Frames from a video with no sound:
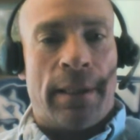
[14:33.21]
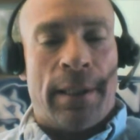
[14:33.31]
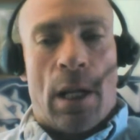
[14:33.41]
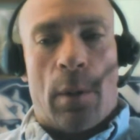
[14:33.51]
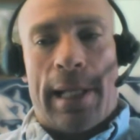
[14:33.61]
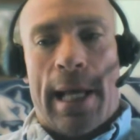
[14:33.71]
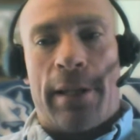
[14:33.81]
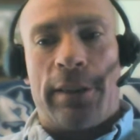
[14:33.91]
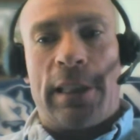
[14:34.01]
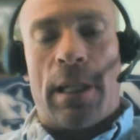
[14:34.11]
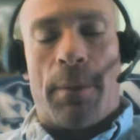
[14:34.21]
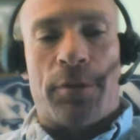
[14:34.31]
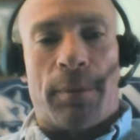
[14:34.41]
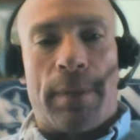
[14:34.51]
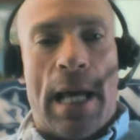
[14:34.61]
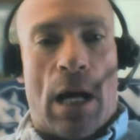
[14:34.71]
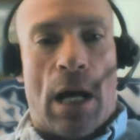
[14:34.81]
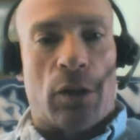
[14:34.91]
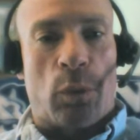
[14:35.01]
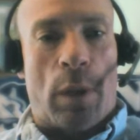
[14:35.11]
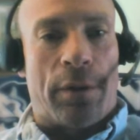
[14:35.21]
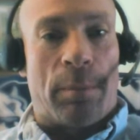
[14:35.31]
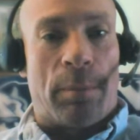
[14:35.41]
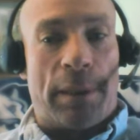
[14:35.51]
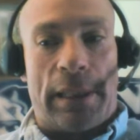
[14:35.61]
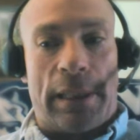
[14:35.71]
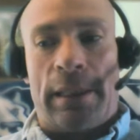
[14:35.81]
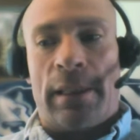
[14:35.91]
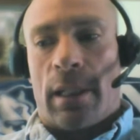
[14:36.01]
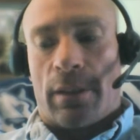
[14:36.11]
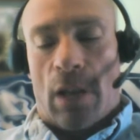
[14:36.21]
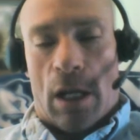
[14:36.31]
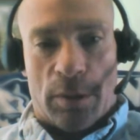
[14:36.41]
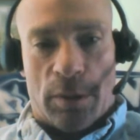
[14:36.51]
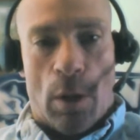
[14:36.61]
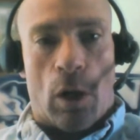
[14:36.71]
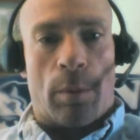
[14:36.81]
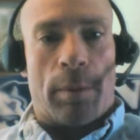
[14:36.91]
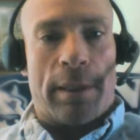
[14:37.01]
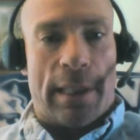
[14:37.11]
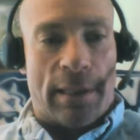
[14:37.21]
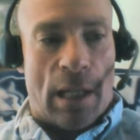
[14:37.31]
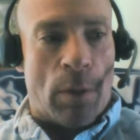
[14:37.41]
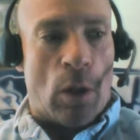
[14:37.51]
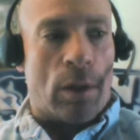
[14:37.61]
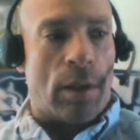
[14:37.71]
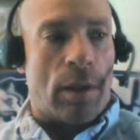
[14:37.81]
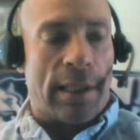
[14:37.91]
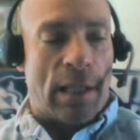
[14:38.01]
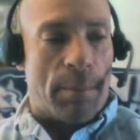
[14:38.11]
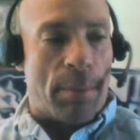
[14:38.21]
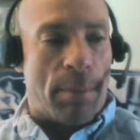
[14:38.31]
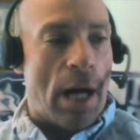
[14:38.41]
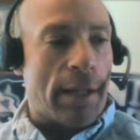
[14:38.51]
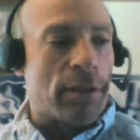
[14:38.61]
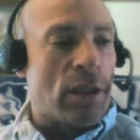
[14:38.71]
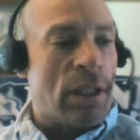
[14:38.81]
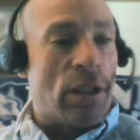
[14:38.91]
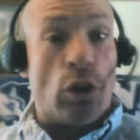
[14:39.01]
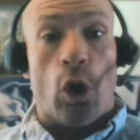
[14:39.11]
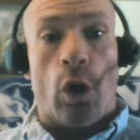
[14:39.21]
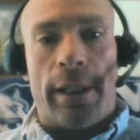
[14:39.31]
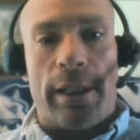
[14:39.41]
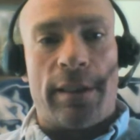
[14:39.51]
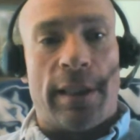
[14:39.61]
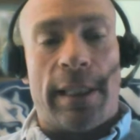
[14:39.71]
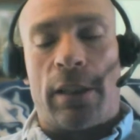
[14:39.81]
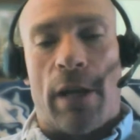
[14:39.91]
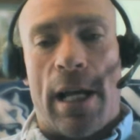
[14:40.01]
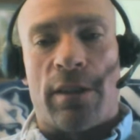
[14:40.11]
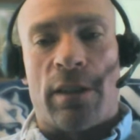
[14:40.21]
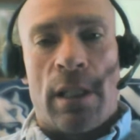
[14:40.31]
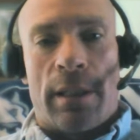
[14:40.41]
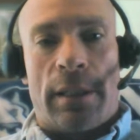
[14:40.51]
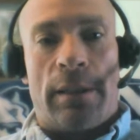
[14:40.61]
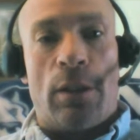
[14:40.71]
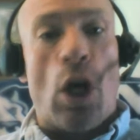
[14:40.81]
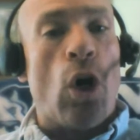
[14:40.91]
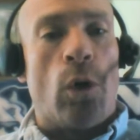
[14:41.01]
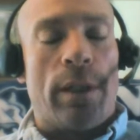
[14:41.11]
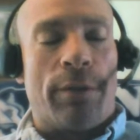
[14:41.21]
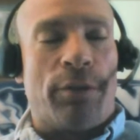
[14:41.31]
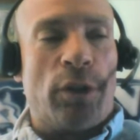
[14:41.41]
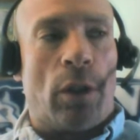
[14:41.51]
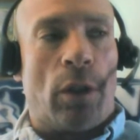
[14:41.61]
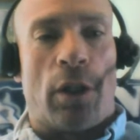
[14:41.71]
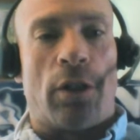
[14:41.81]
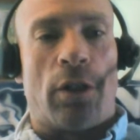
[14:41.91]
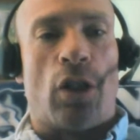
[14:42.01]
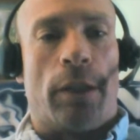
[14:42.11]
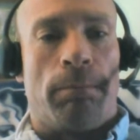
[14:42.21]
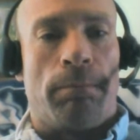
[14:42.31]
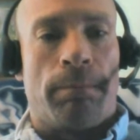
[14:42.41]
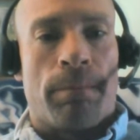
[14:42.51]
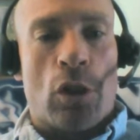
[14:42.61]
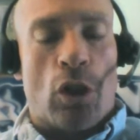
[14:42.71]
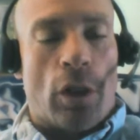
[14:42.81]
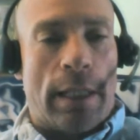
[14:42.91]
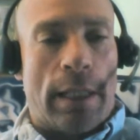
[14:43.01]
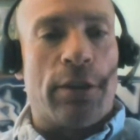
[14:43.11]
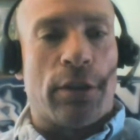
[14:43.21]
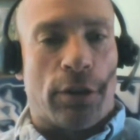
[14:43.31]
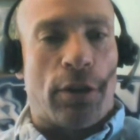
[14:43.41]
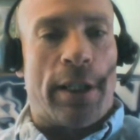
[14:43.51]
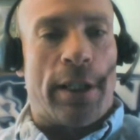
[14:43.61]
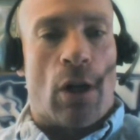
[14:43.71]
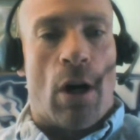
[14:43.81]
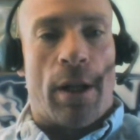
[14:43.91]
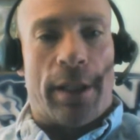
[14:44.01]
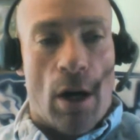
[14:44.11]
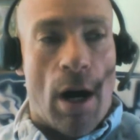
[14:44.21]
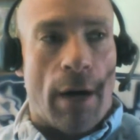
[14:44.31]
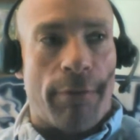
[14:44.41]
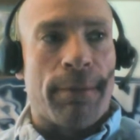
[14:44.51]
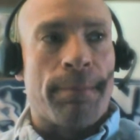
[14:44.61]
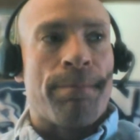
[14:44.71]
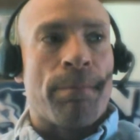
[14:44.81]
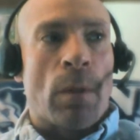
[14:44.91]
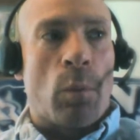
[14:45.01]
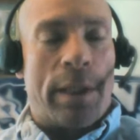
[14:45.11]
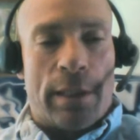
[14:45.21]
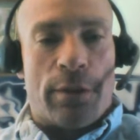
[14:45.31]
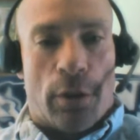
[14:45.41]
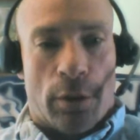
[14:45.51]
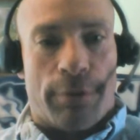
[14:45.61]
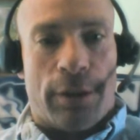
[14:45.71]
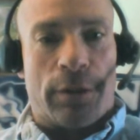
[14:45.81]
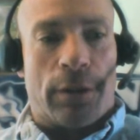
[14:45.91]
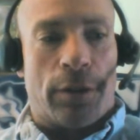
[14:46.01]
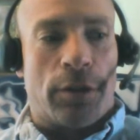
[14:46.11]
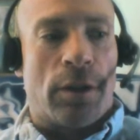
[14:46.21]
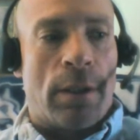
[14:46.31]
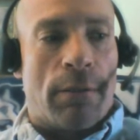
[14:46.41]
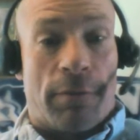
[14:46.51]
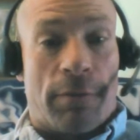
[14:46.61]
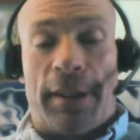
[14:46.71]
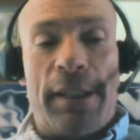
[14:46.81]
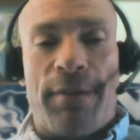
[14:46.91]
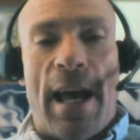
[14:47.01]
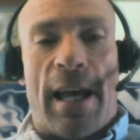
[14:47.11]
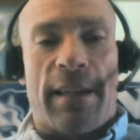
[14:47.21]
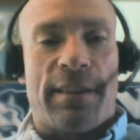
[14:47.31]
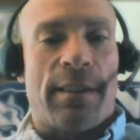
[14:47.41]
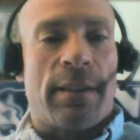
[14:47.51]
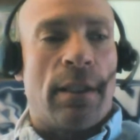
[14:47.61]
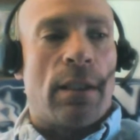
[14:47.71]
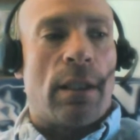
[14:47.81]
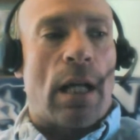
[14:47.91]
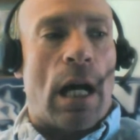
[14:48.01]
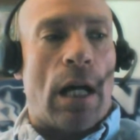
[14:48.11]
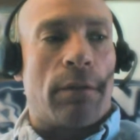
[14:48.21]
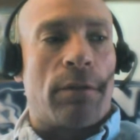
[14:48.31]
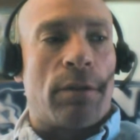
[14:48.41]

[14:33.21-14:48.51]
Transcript: And when the energy comes from the house, whether it be a DOCSIS modem, a set-top mo set box, noise, ingress, the node, if you will, turns on. So the lasers are turning on and off with internal filters very fast uh,